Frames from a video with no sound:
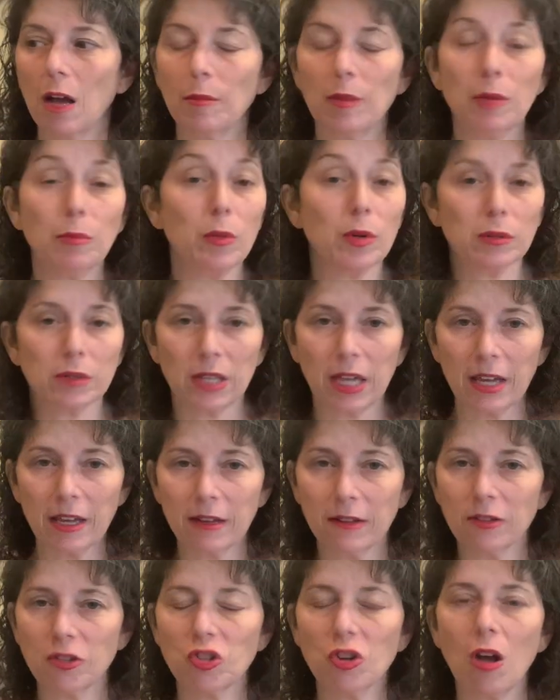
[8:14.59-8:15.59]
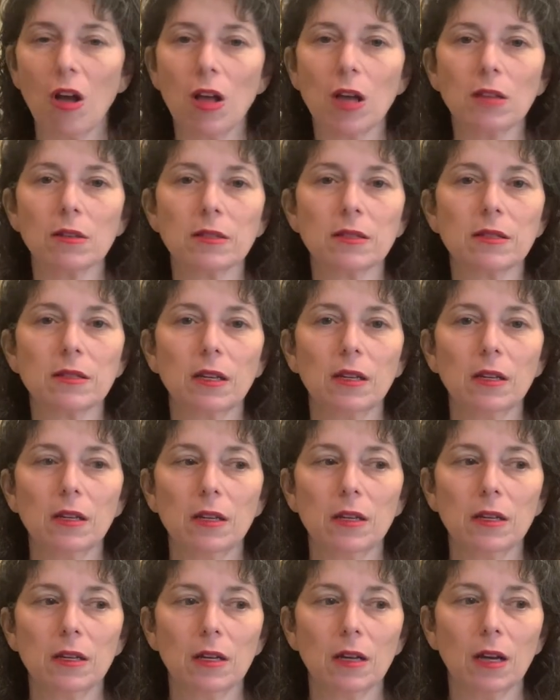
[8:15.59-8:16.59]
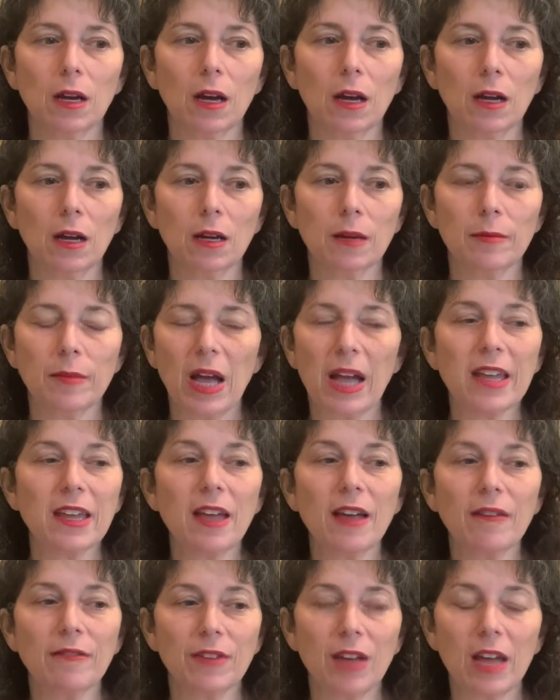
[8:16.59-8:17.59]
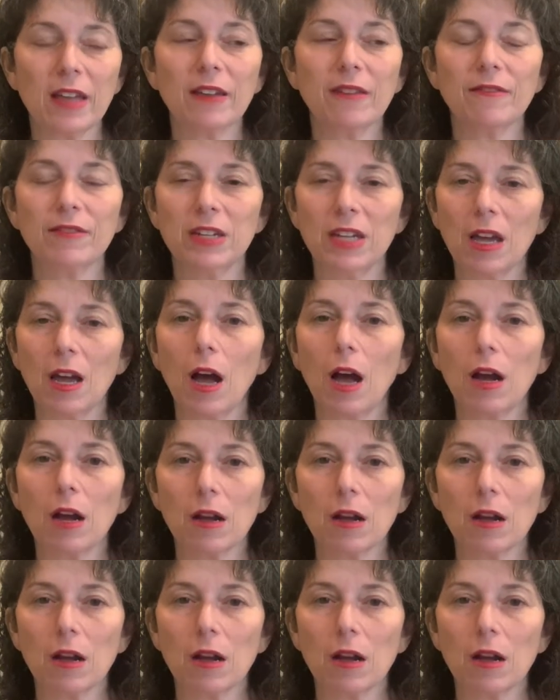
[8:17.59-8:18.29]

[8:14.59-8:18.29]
mosaic shawls. I have knit